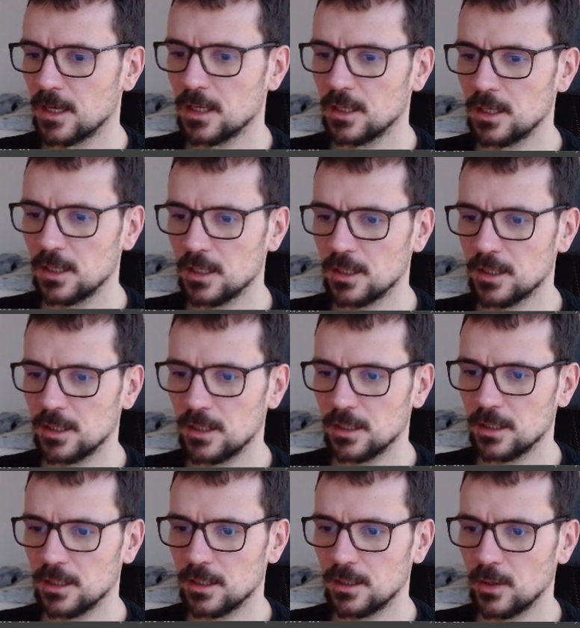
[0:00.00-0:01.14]
here
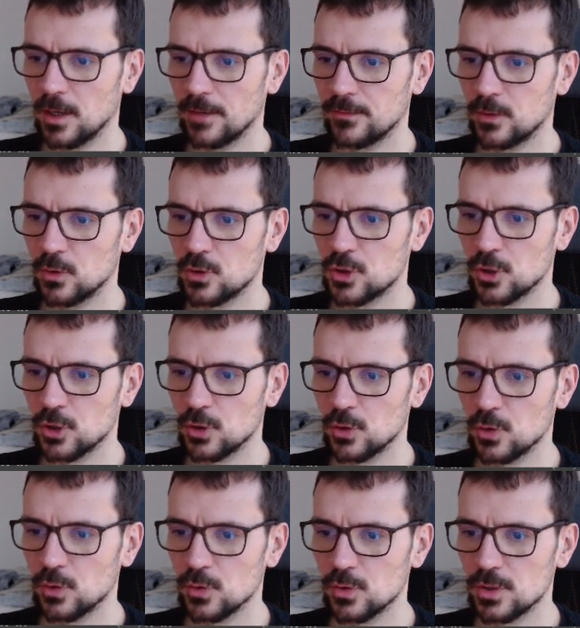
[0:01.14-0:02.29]
you have to
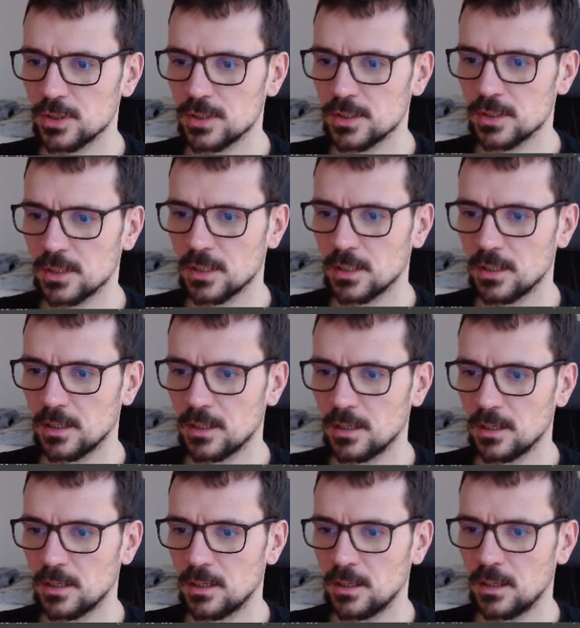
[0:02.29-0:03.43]
choose
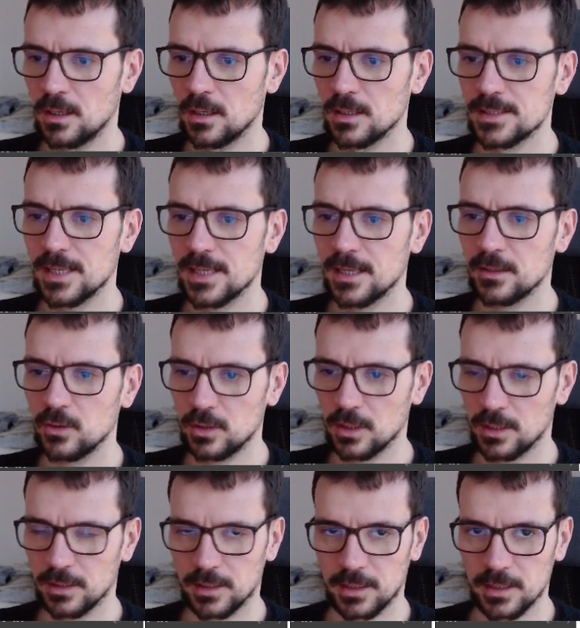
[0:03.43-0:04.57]
sound
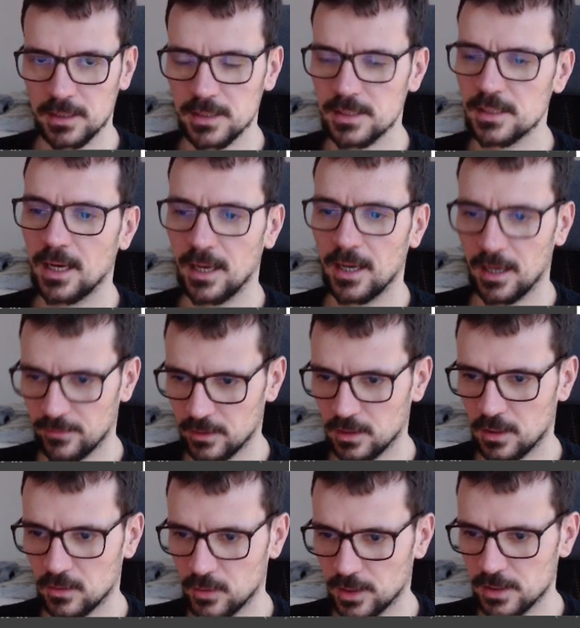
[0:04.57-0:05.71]
utilities. I have it
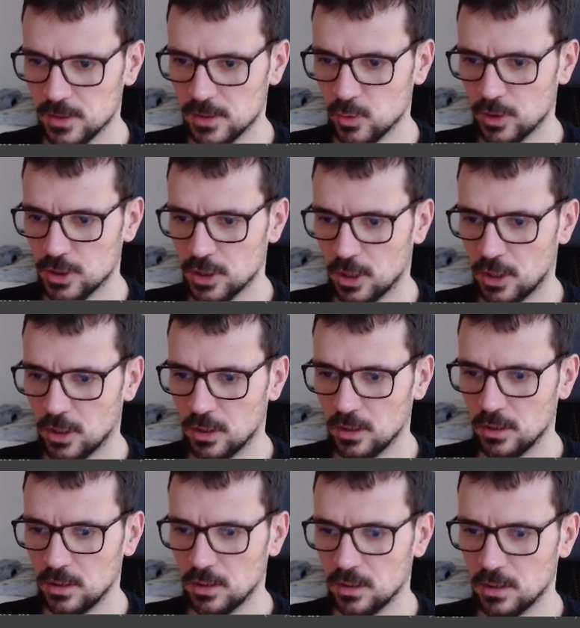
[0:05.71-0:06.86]
already switched
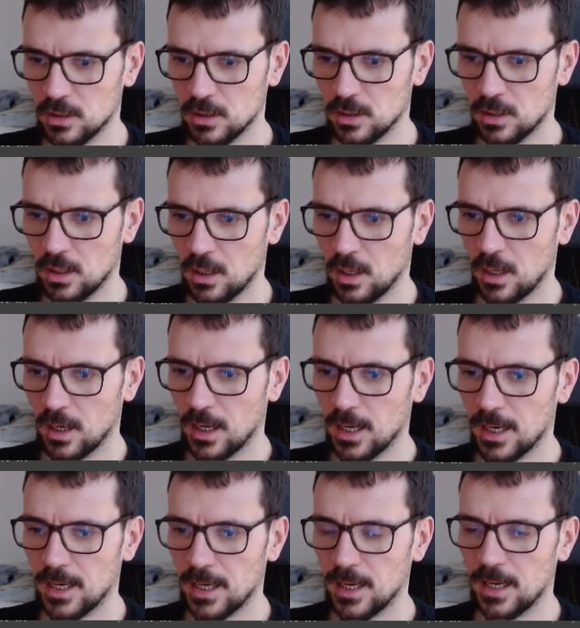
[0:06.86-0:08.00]
on.
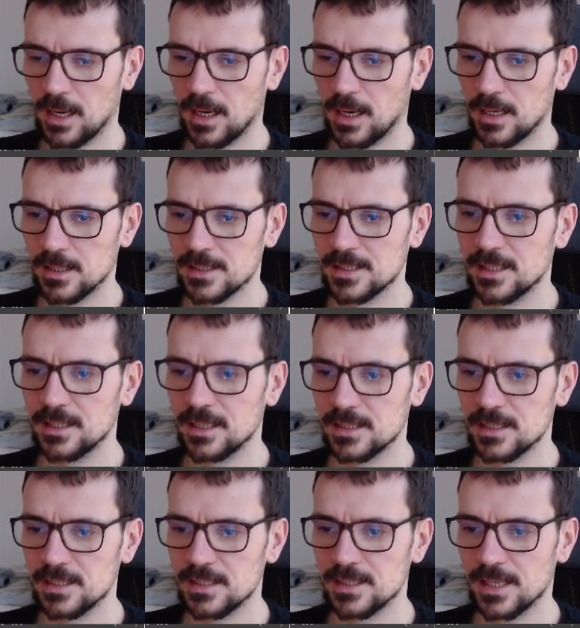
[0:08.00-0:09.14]

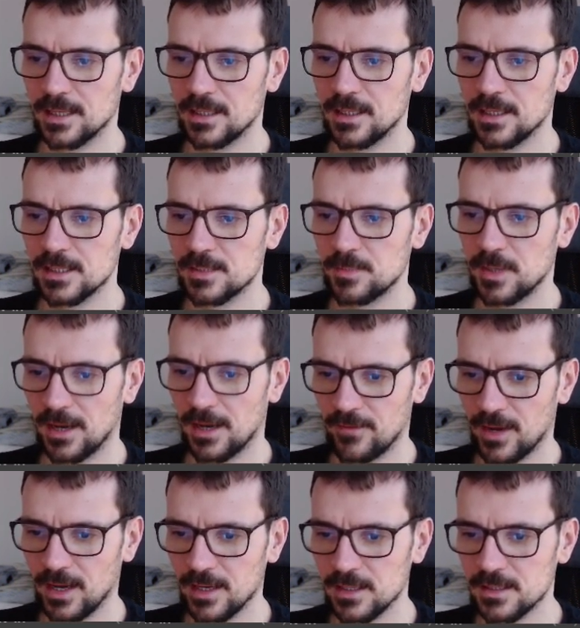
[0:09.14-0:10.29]
Synthesis and DSP
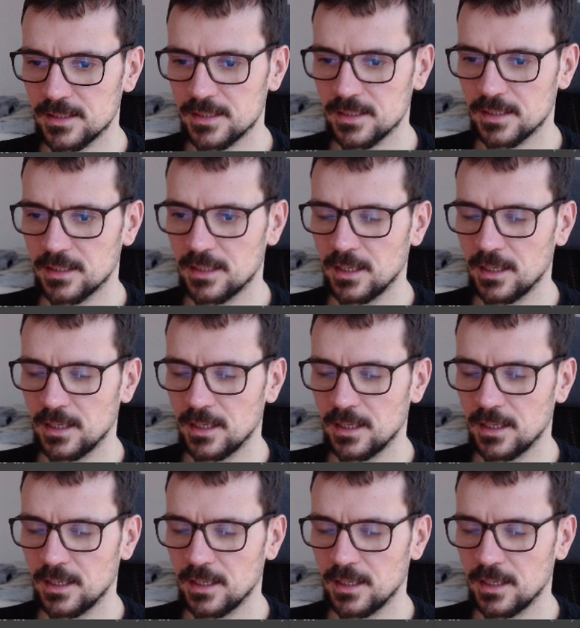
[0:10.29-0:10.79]
effects,